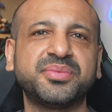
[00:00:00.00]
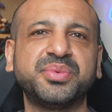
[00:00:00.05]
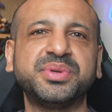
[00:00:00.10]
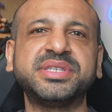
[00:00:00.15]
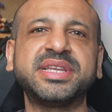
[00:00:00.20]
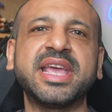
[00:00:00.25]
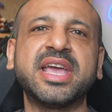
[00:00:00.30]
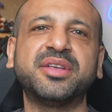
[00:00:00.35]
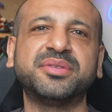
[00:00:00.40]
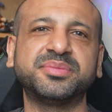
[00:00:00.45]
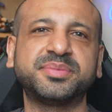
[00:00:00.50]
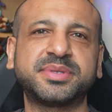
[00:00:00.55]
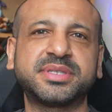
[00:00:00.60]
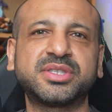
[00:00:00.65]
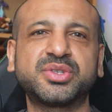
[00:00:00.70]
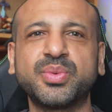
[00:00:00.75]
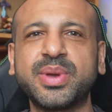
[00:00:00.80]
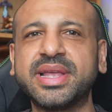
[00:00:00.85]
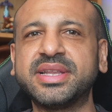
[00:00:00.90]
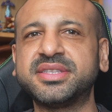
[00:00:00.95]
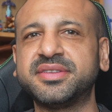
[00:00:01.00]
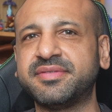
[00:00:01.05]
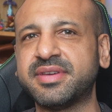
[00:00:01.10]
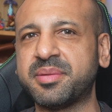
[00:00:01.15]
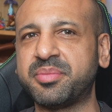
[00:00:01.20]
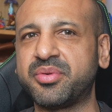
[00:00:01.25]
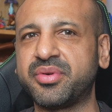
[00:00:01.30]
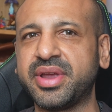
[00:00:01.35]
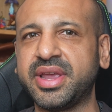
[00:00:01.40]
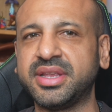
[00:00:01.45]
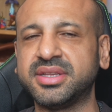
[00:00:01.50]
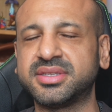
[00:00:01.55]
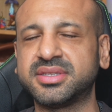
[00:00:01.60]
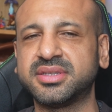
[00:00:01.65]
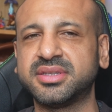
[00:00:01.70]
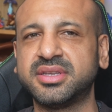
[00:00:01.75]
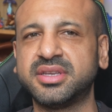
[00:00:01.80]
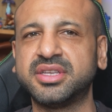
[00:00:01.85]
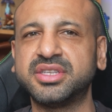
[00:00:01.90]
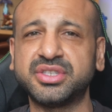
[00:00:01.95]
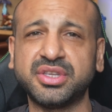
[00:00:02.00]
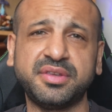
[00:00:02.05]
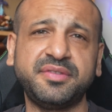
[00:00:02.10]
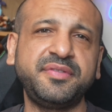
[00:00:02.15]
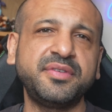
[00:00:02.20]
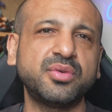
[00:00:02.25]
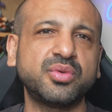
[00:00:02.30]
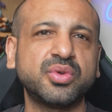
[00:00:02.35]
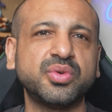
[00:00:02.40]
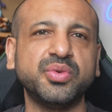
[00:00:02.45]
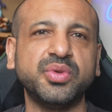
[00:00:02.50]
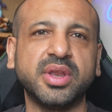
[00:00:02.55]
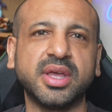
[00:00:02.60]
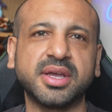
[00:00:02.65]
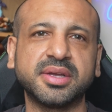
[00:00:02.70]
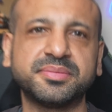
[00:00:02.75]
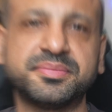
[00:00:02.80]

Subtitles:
which helps sweat evaporate. So you feel cooler.